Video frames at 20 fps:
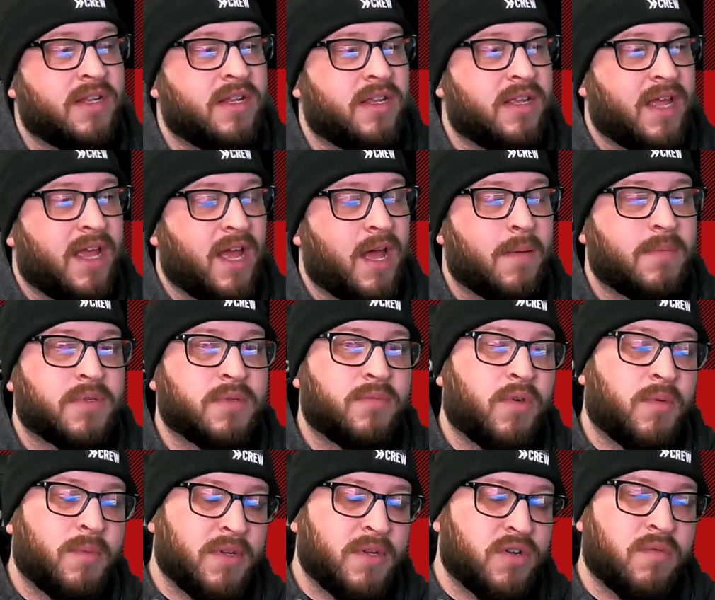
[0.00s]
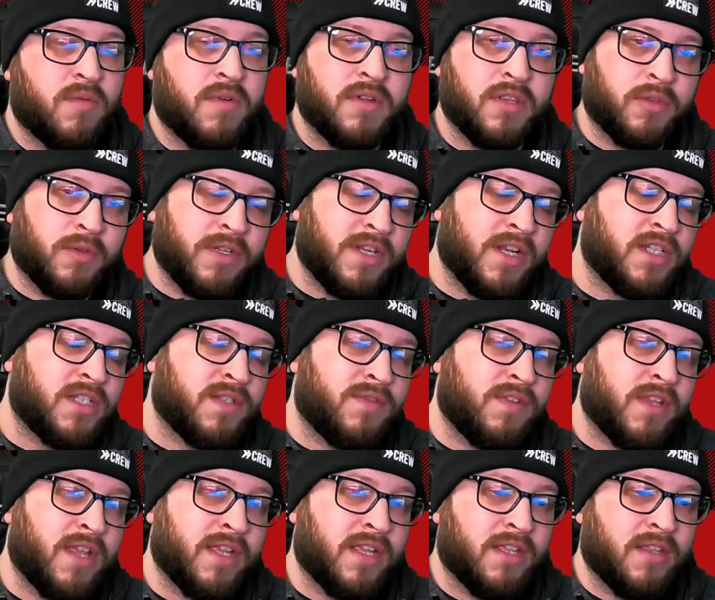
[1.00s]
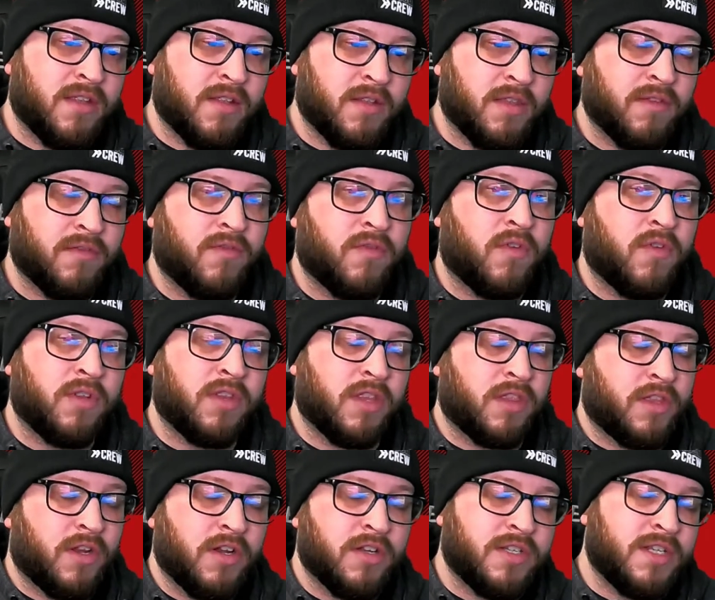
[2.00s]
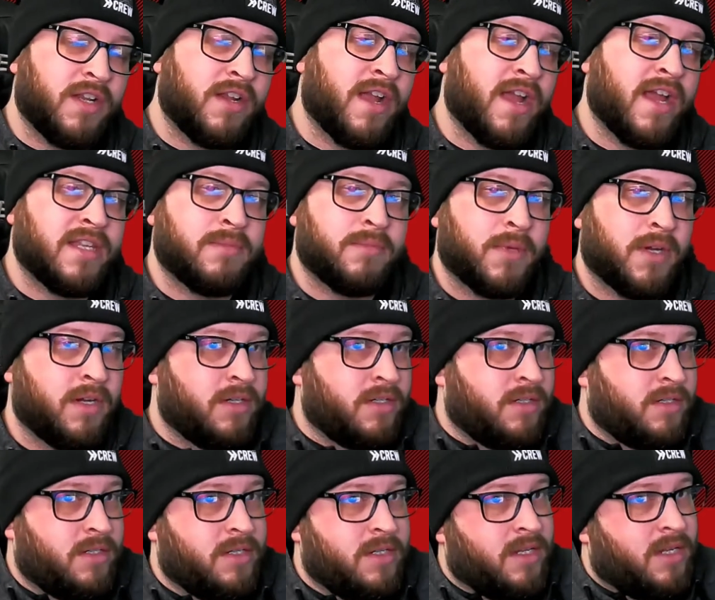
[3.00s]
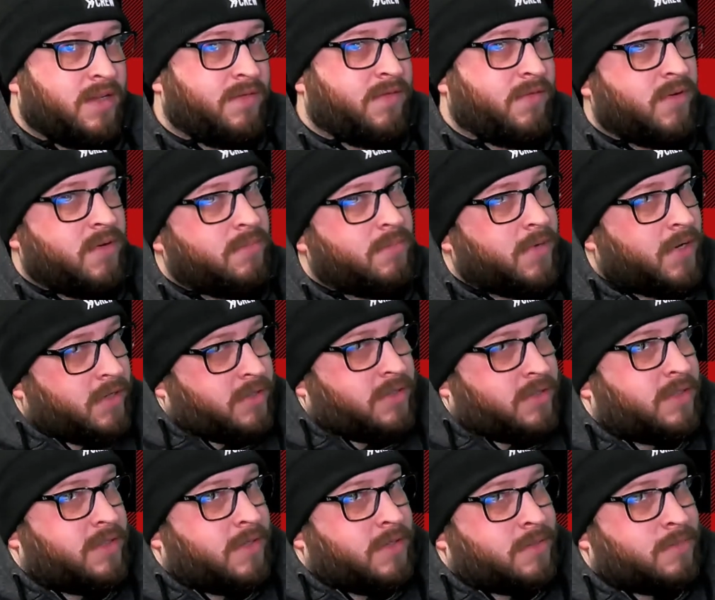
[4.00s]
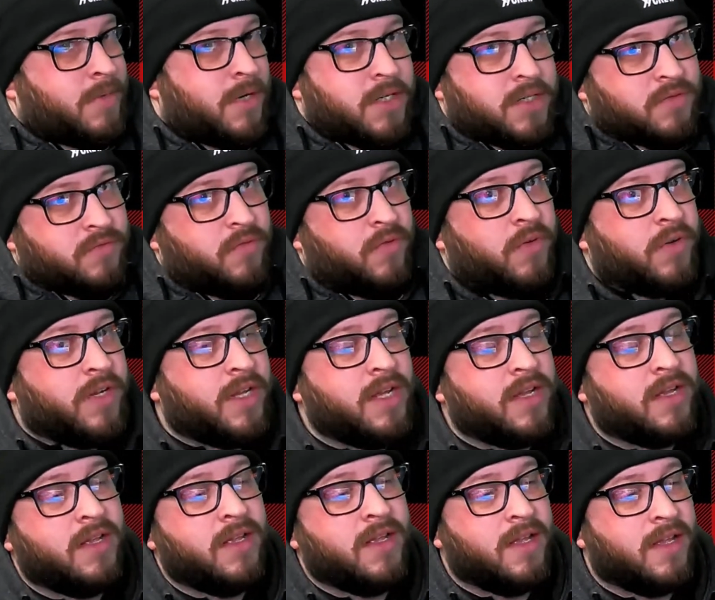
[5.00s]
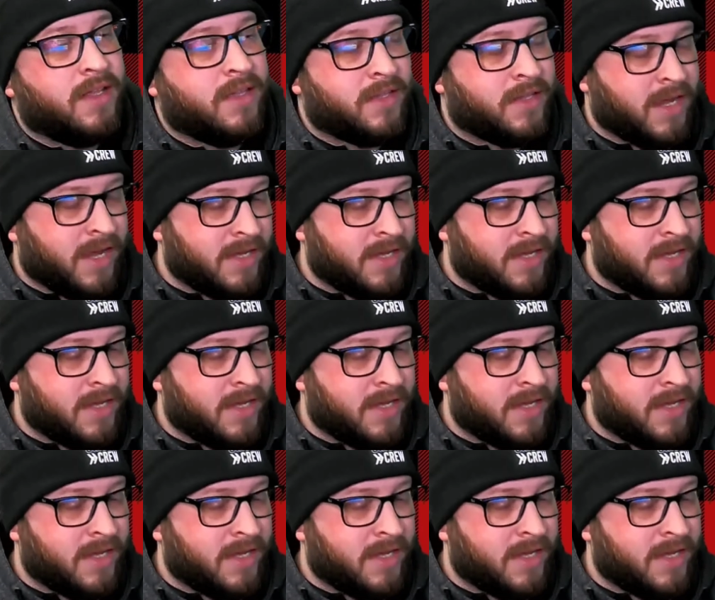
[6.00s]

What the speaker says: Help support me. Join one of three tiers if you'd like. The third tier has merch. If you want merch, there's merch for you. Guys,